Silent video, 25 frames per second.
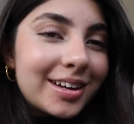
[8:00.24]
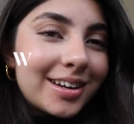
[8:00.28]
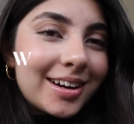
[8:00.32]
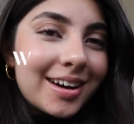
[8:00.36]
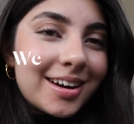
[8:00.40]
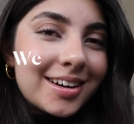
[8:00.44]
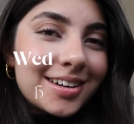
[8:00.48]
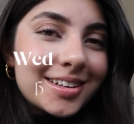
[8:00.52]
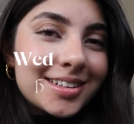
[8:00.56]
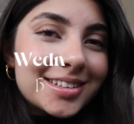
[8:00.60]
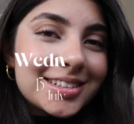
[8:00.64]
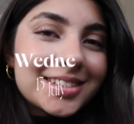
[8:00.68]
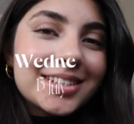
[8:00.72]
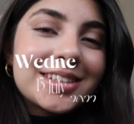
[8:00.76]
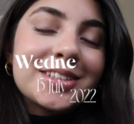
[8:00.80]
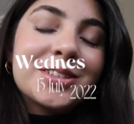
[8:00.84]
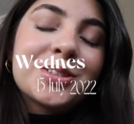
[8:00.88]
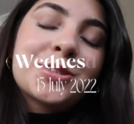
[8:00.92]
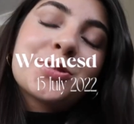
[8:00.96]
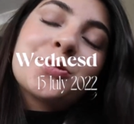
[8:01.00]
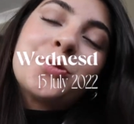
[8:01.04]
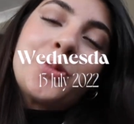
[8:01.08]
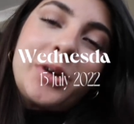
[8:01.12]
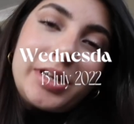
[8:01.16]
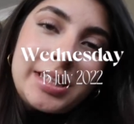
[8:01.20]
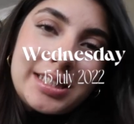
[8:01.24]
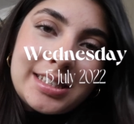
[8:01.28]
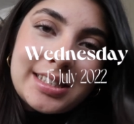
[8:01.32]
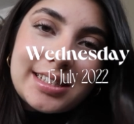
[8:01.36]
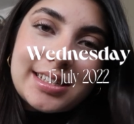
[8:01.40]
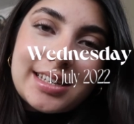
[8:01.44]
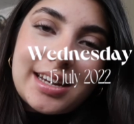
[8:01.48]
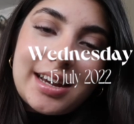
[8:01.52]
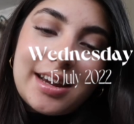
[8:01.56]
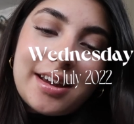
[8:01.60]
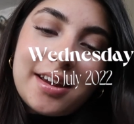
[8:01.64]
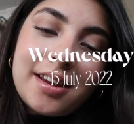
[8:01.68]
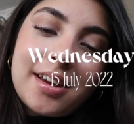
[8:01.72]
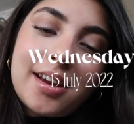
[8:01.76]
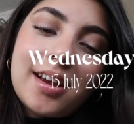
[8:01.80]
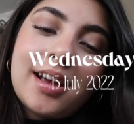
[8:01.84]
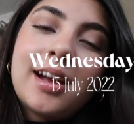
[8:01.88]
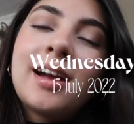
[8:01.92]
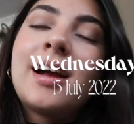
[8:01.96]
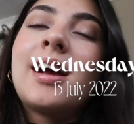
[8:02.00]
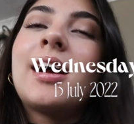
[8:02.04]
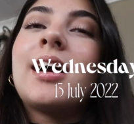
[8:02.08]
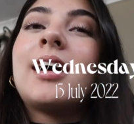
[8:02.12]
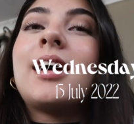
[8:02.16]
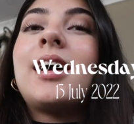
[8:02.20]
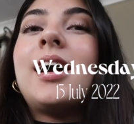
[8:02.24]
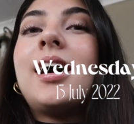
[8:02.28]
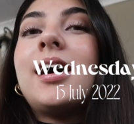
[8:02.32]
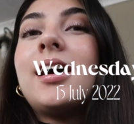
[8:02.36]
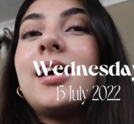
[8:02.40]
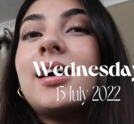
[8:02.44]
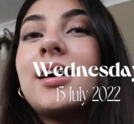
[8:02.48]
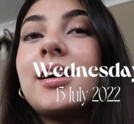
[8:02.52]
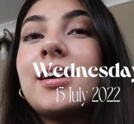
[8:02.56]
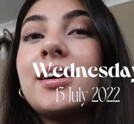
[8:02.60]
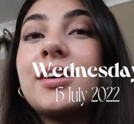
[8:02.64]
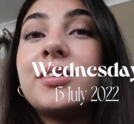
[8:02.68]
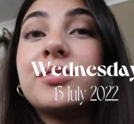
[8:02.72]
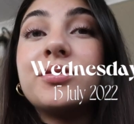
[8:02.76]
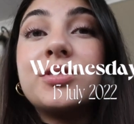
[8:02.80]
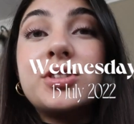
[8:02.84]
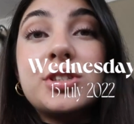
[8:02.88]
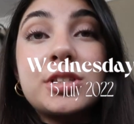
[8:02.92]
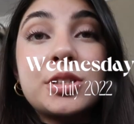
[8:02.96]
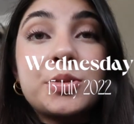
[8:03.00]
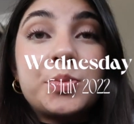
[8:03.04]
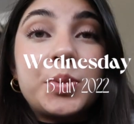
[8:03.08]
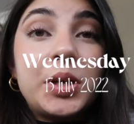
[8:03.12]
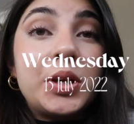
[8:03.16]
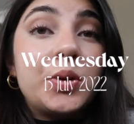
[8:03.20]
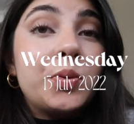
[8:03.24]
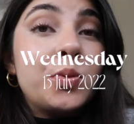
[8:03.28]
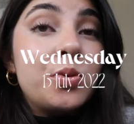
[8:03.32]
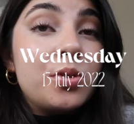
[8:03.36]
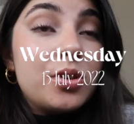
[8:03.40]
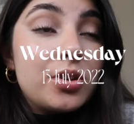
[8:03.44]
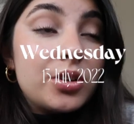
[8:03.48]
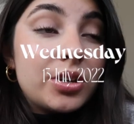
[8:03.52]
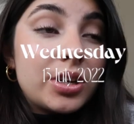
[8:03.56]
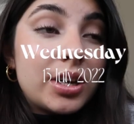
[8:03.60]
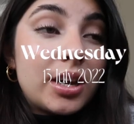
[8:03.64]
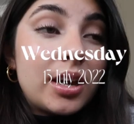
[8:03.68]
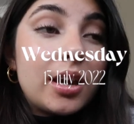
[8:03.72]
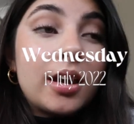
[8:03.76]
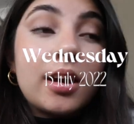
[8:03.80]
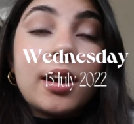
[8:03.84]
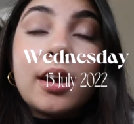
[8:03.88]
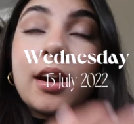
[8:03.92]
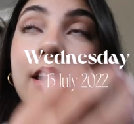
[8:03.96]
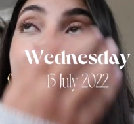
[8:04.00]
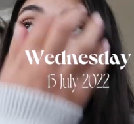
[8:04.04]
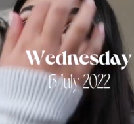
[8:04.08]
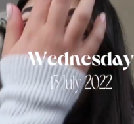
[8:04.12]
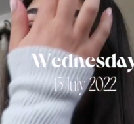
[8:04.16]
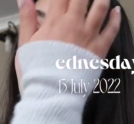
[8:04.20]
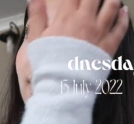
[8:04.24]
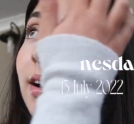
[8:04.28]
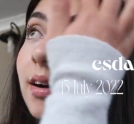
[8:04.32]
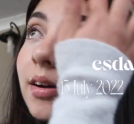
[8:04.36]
guys, it's Wednesday. I have just been working.